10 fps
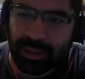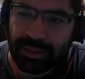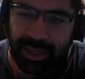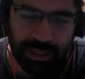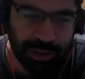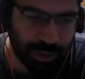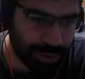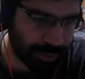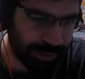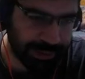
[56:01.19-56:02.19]
There are
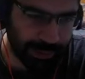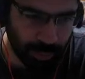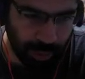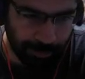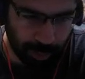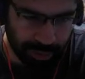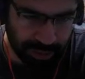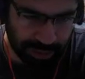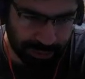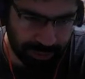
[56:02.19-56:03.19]
usually 2
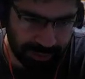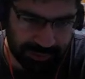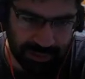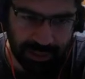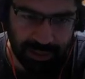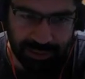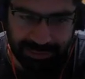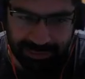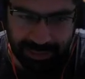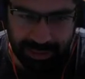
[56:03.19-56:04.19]
approaches to this,
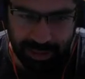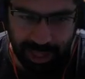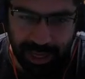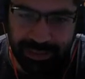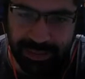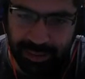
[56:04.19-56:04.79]
either a